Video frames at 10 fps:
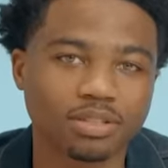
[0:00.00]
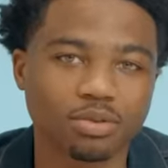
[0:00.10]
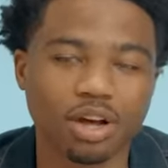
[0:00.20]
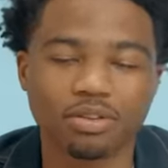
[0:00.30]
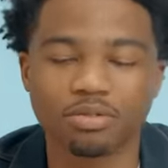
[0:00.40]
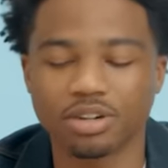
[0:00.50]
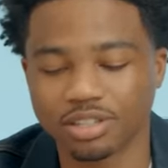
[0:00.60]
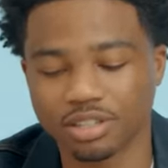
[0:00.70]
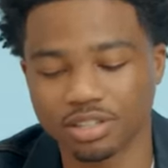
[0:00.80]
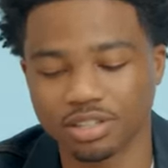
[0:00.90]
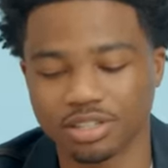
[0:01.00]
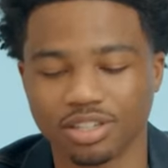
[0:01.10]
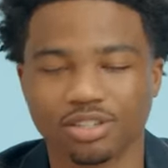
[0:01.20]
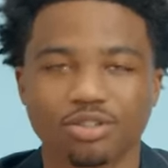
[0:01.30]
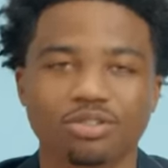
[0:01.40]
It's Roddy Ricch. This
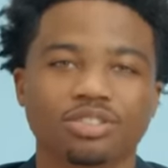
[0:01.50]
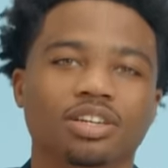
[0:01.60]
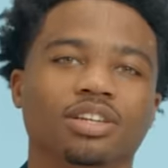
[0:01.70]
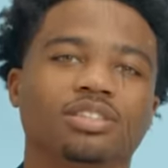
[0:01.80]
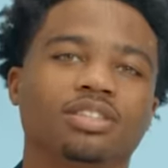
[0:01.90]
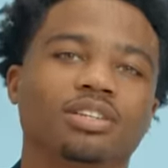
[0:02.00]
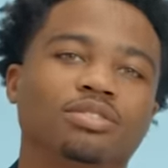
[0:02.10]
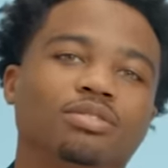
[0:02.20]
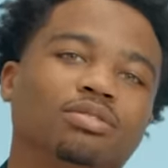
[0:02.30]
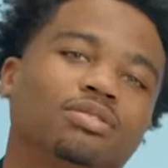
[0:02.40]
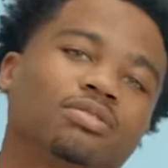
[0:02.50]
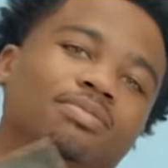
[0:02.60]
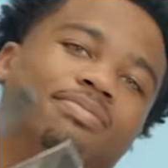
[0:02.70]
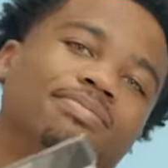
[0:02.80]
G Q ten Essentials.